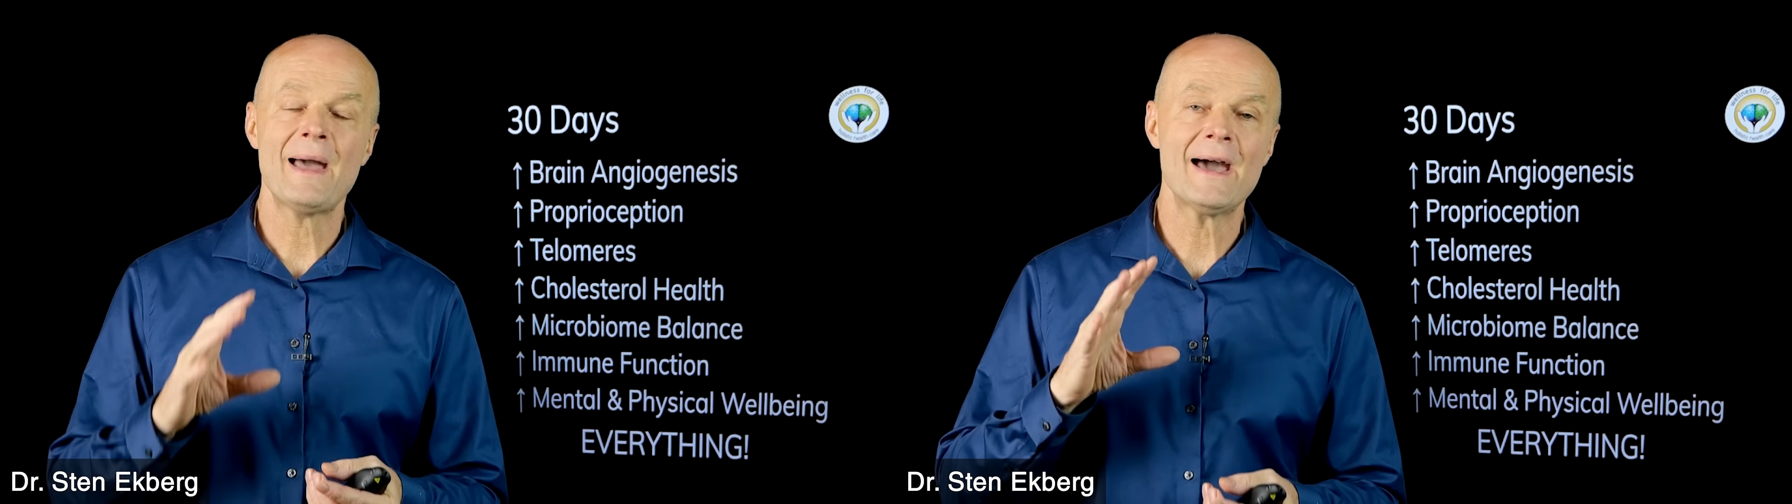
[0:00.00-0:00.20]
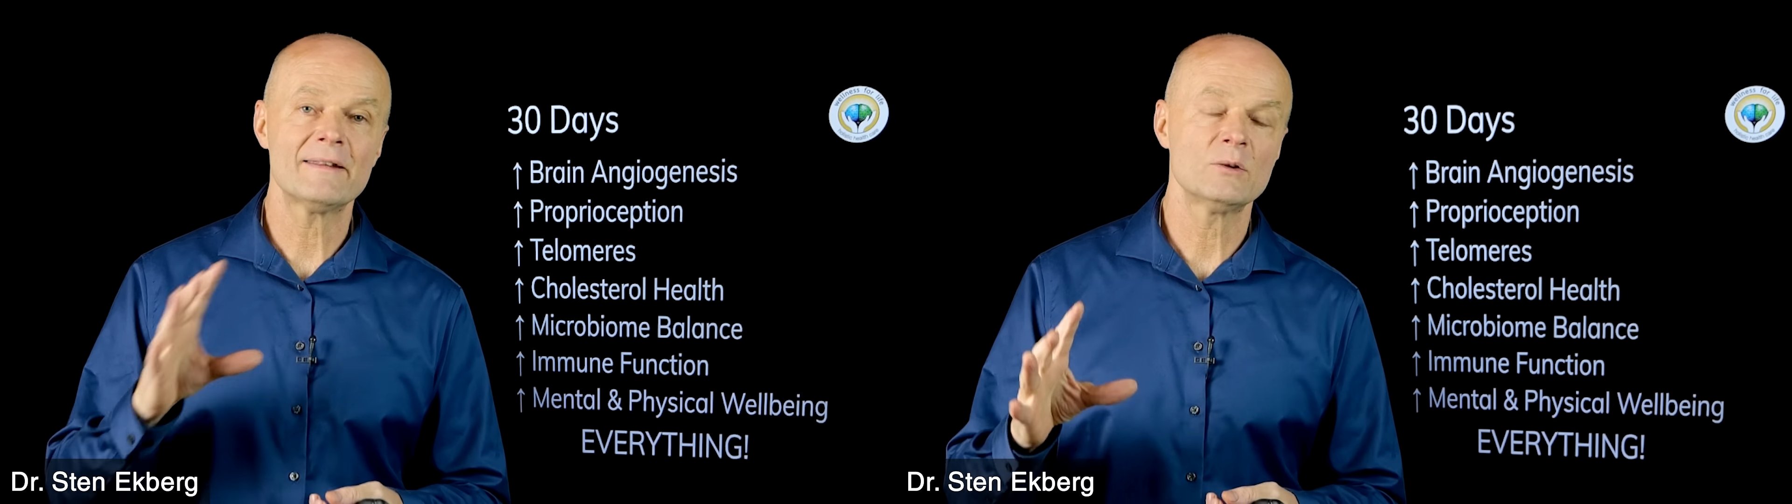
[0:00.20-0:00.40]

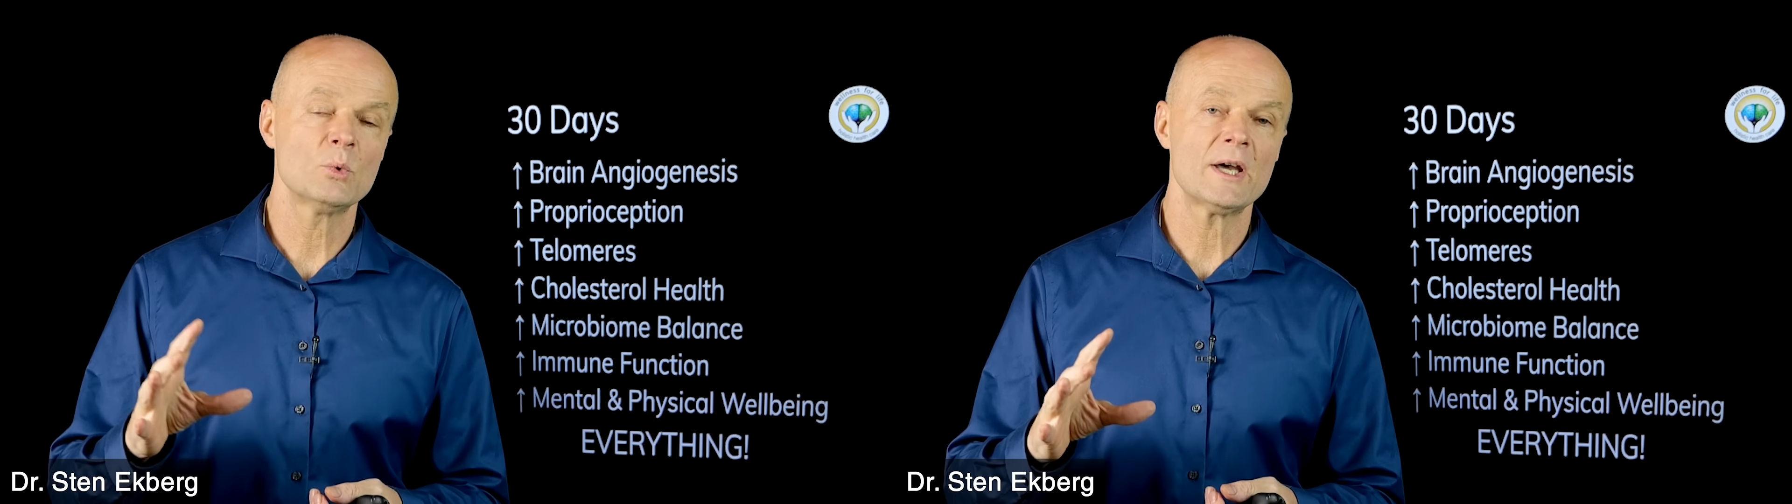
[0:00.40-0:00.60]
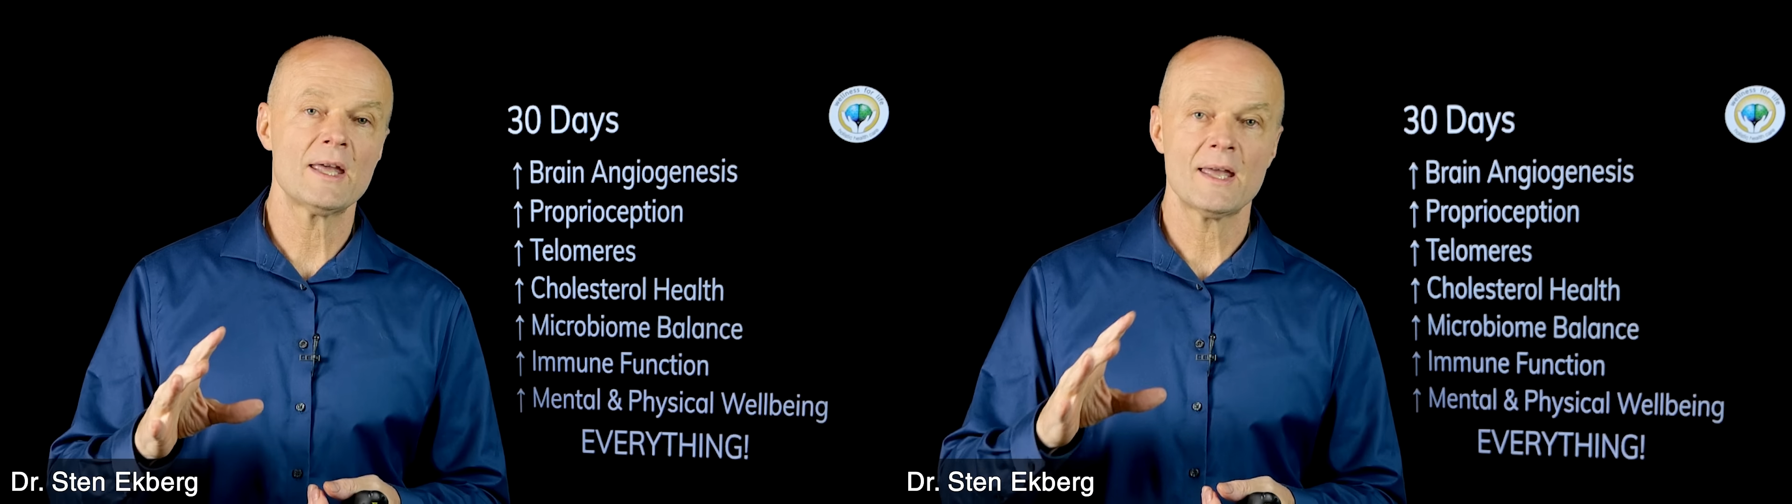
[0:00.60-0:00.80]

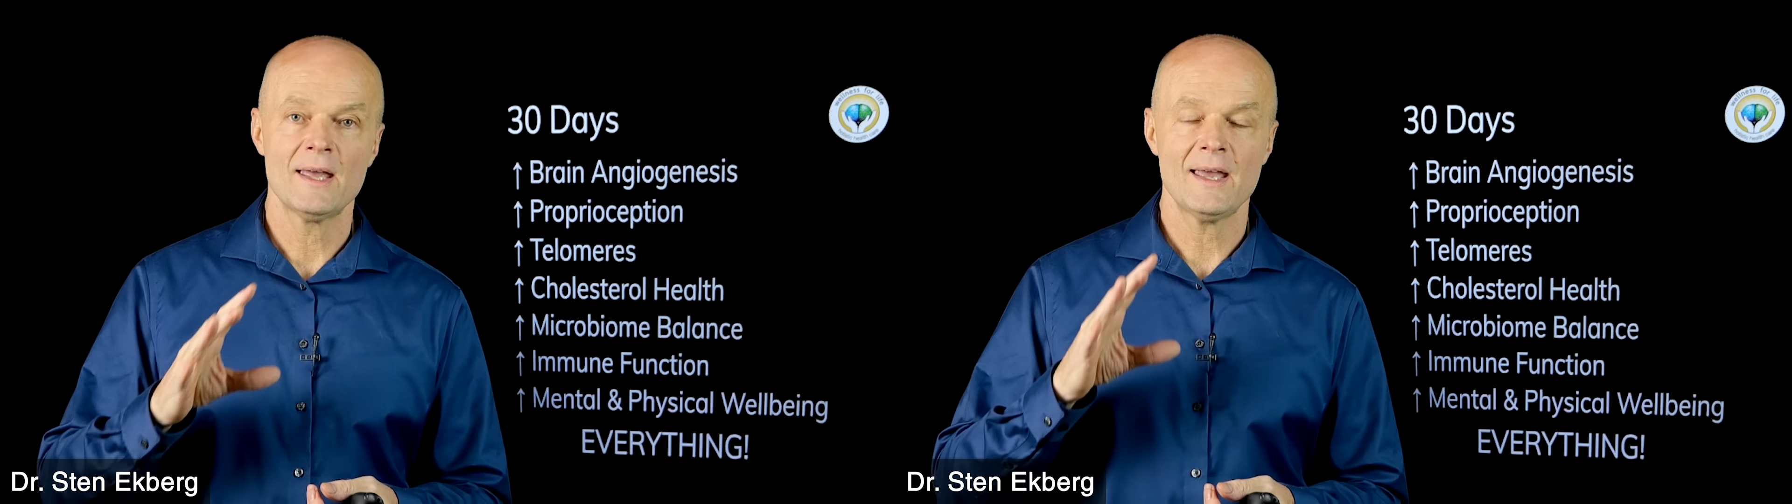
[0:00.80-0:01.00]
pathway